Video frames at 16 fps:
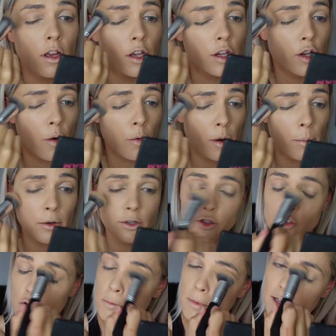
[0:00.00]
You don't want to put
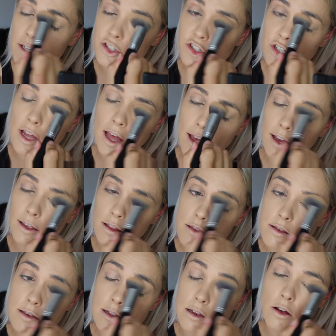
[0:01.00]
too much
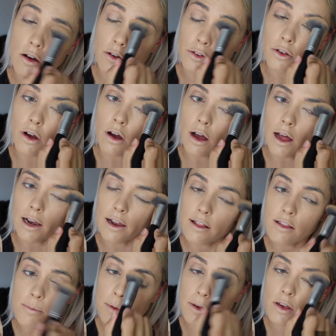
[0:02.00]
concealer on your
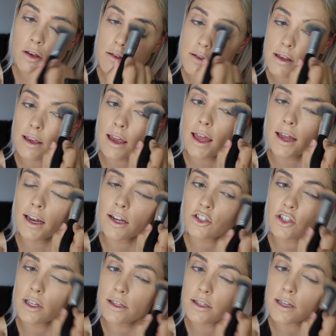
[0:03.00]
eyelids because it can
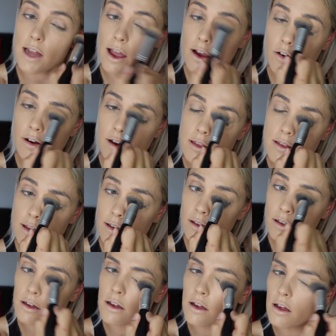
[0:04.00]
actually start creasing.
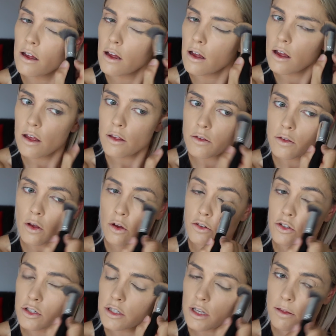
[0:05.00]
So
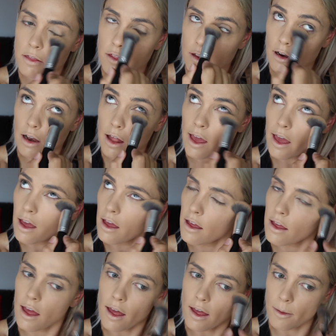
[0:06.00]
just a thin
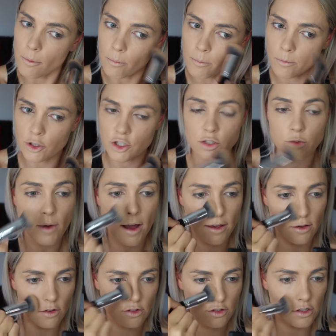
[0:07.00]
layer, which is why
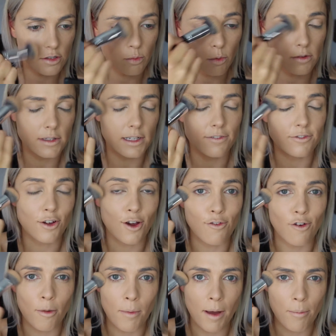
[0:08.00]
I use just what's left
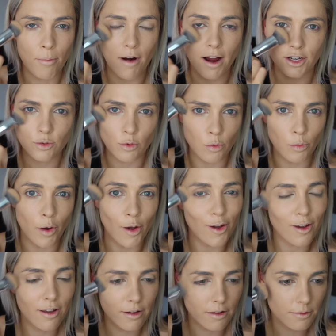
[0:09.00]
over on my brush, will
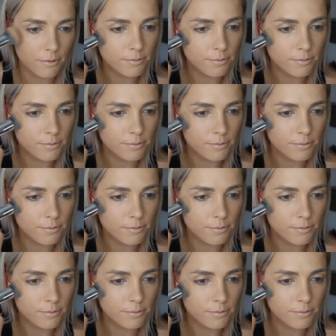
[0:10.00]
work.